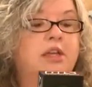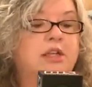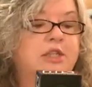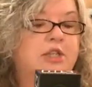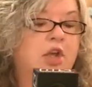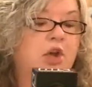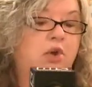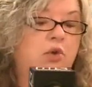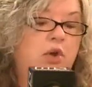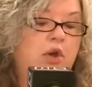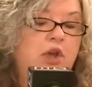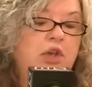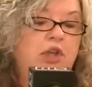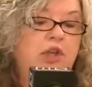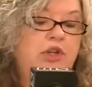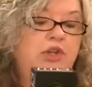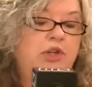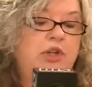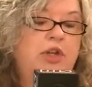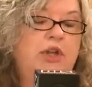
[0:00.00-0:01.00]
So
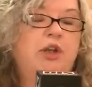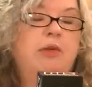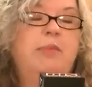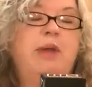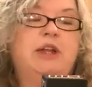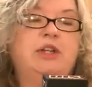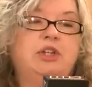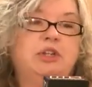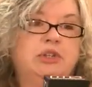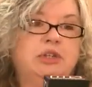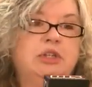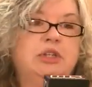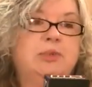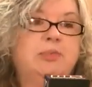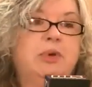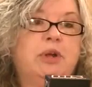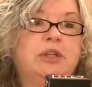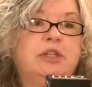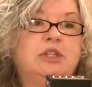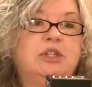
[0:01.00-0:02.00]
you do get your Magical
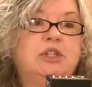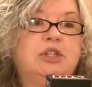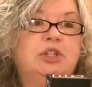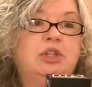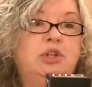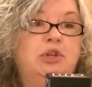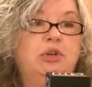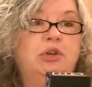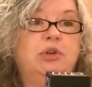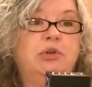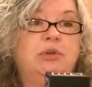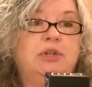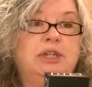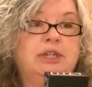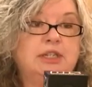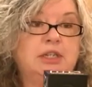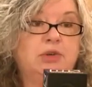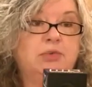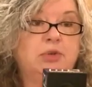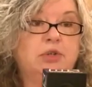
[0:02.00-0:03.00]
Express to your
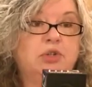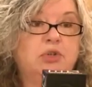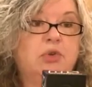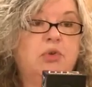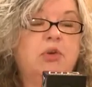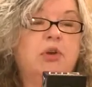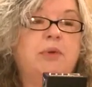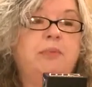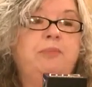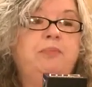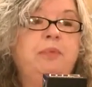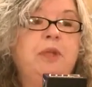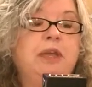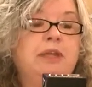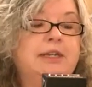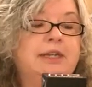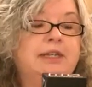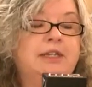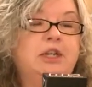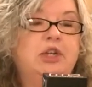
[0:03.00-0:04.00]
Disney resort.
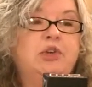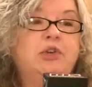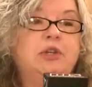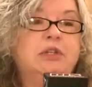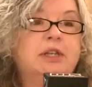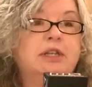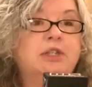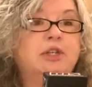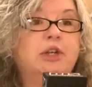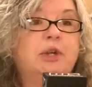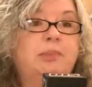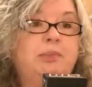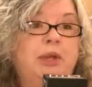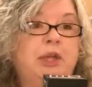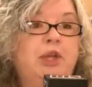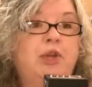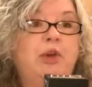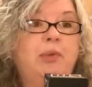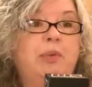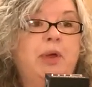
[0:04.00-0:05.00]
Disney Cruise Line is going to
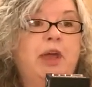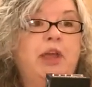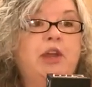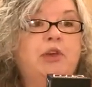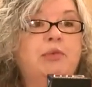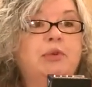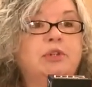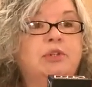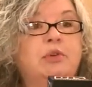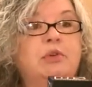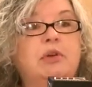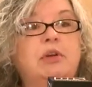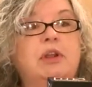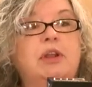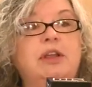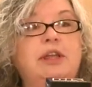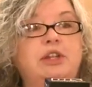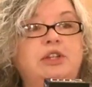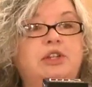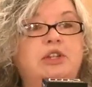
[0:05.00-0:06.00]
pick you up at your resort
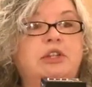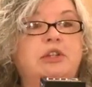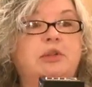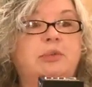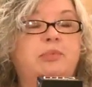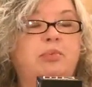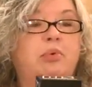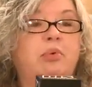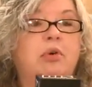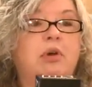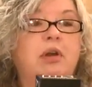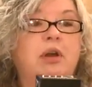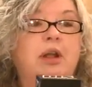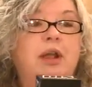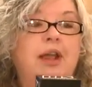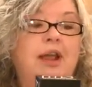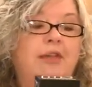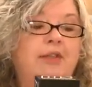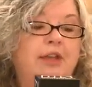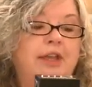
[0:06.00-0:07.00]
and get you to the port,
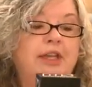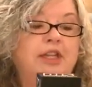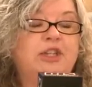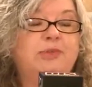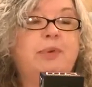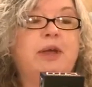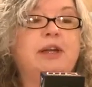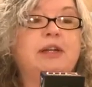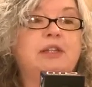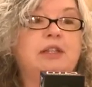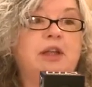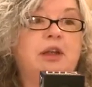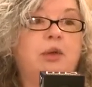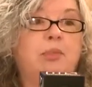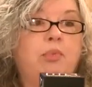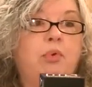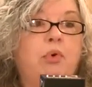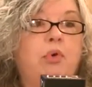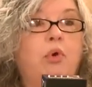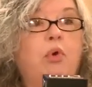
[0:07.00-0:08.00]
and then get you back to the
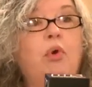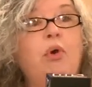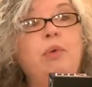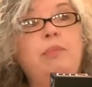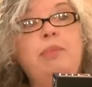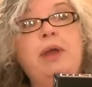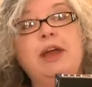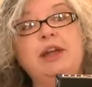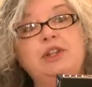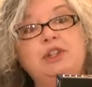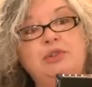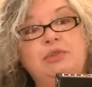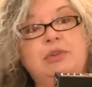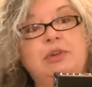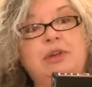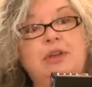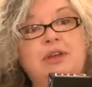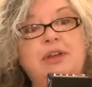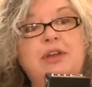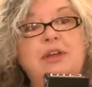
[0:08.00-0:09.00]
airport or back
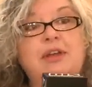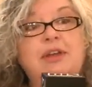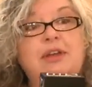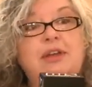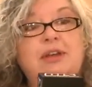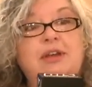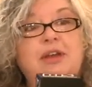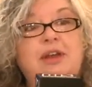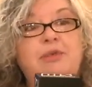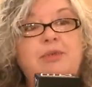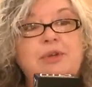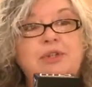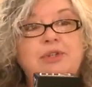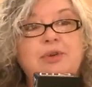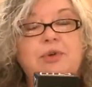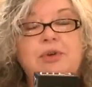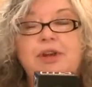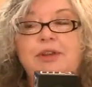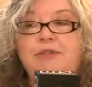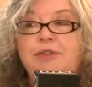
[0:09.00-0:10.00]
to a
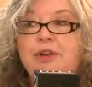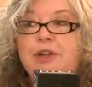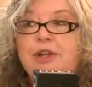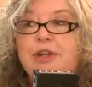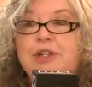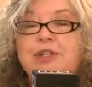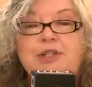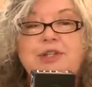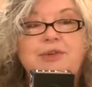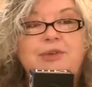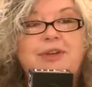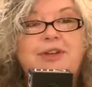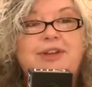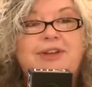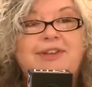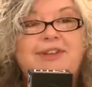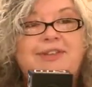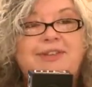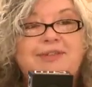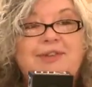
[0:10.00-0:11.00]
resort if you're going to
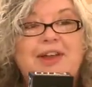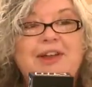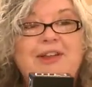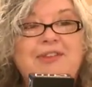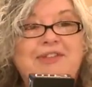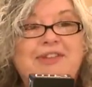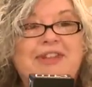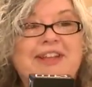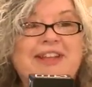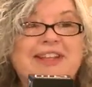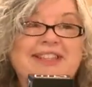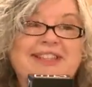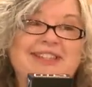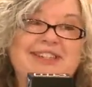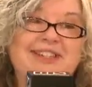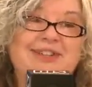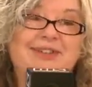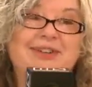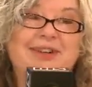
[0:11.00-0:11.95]
do I have clients that do it